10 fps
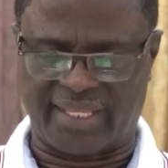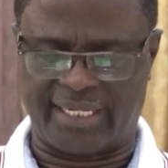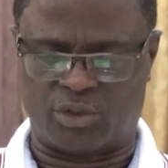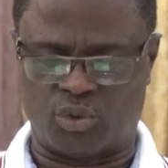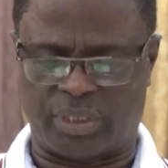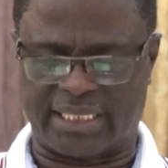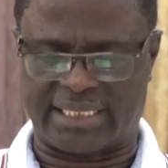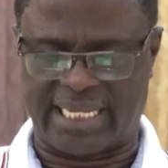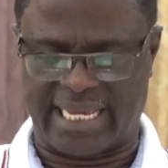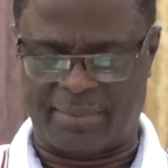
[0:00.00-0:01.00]
32,
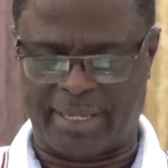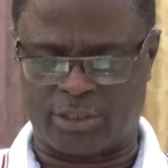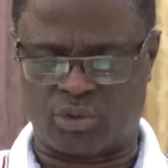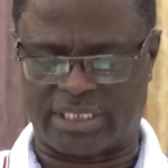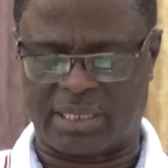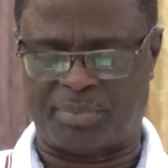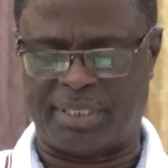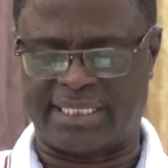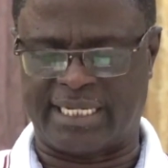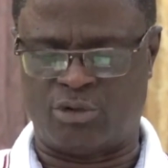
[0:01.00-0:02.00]
39, Masters and
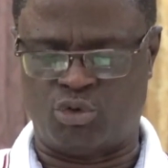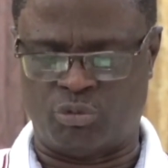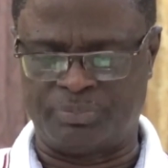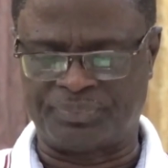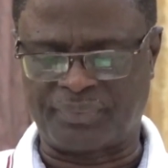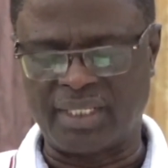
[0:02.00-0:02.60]
Petri Dunum.